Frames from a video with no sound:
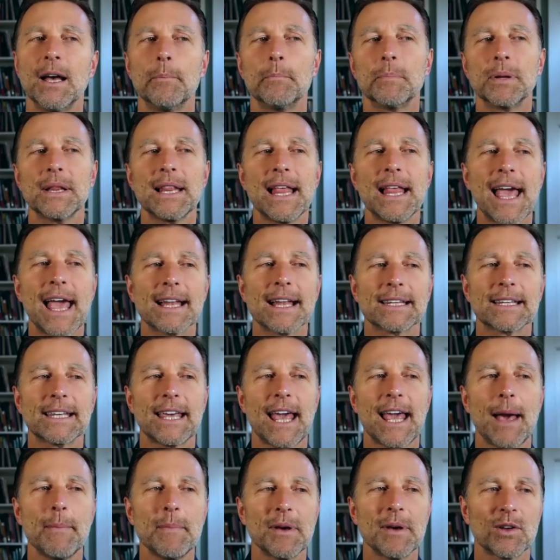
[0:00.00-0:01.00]
plant
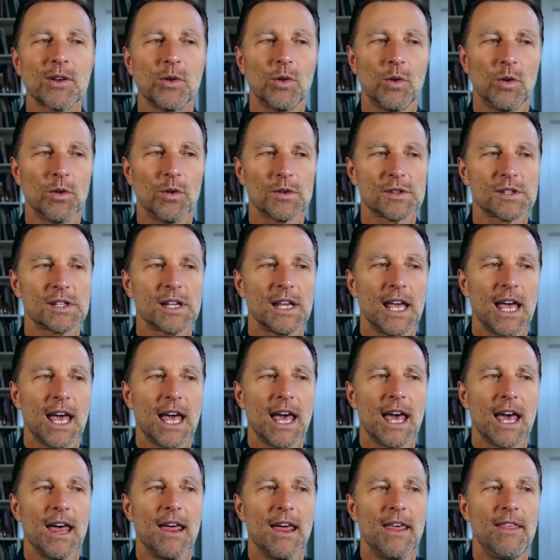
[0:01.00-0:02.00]
chemicals
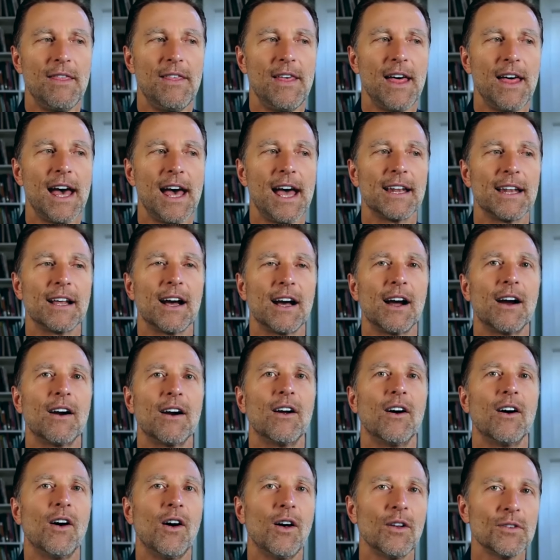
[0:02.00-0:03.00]
that
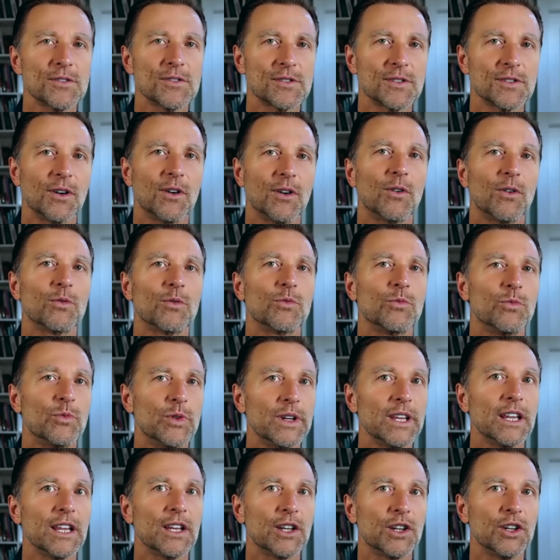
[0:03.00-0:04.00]
are also
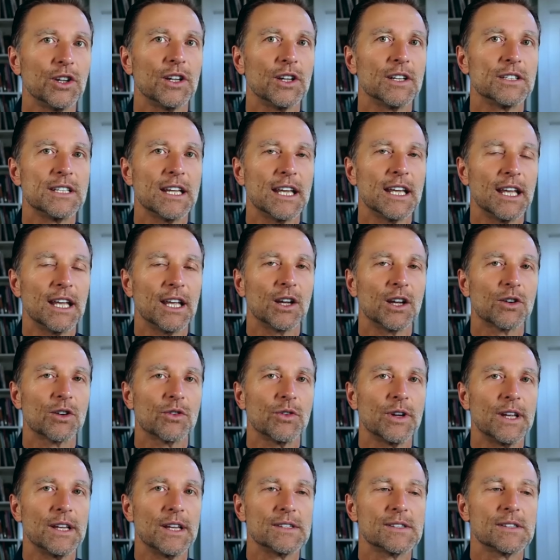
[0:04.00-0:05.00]
really good to
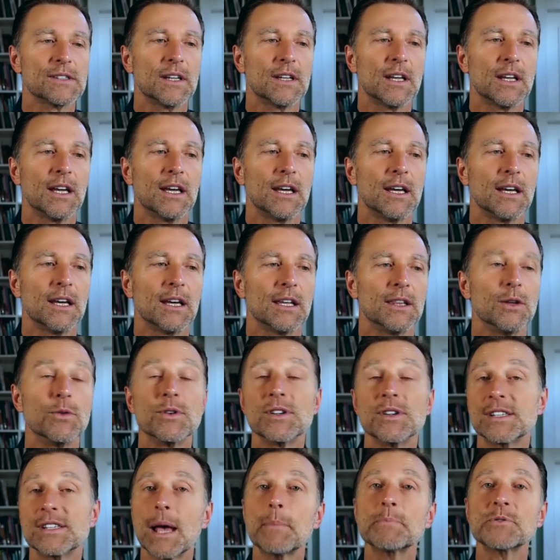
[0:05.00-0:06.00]
increase the
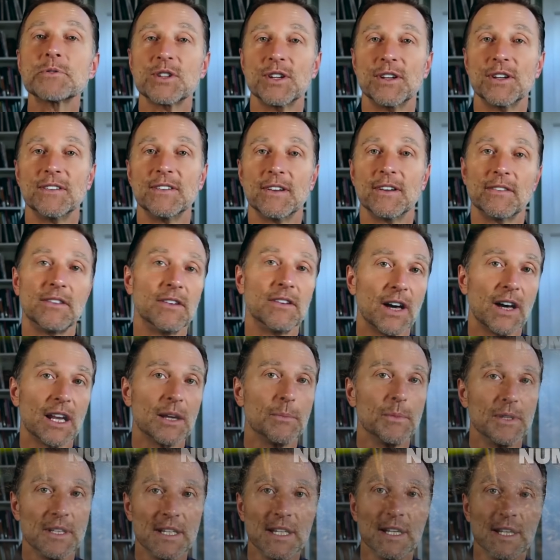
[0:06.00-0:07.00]
reception of the
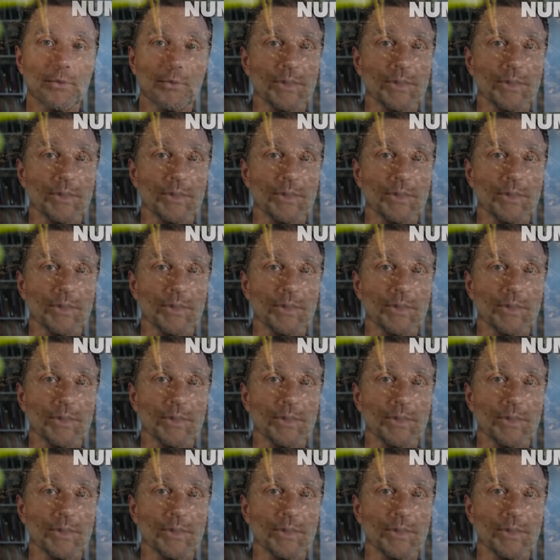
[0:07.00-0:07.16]
vitamin D